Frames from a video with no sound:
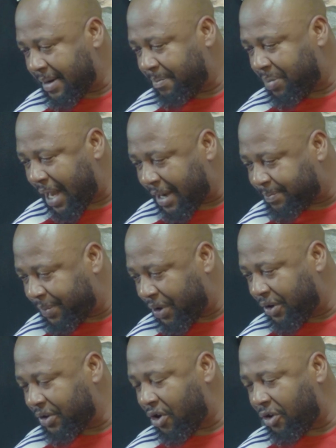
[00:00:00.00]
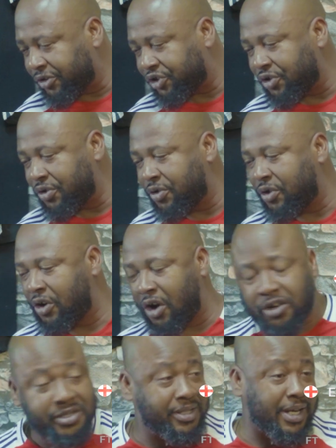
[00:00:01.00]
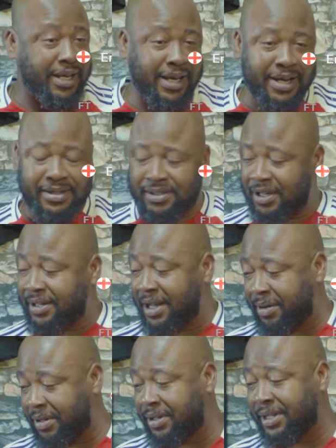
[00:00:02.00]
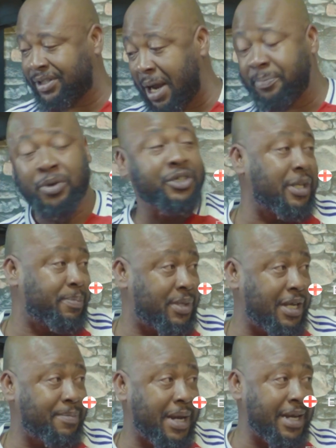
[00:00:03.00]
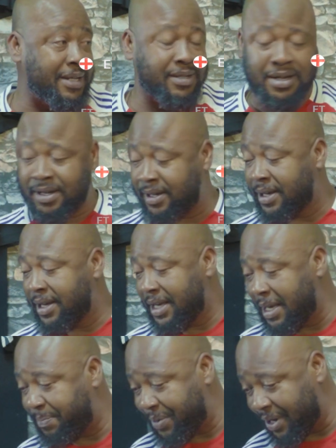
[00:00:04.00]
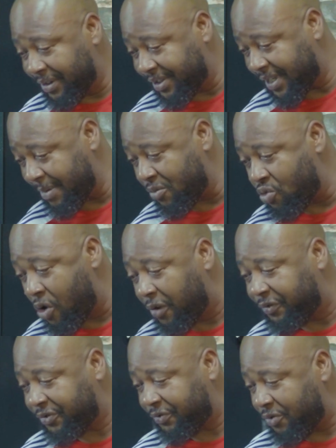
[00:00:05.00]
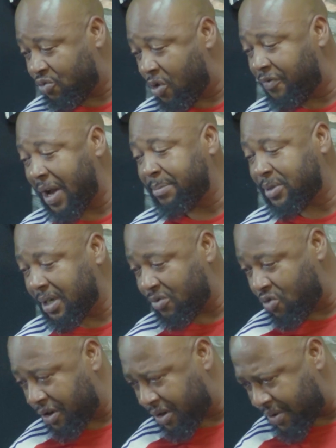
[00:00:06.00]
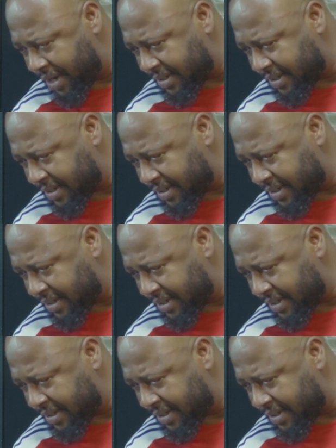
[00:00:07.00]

Blackburn also lost against the championship team, against the EPL team, Wolverhampton Wanderers,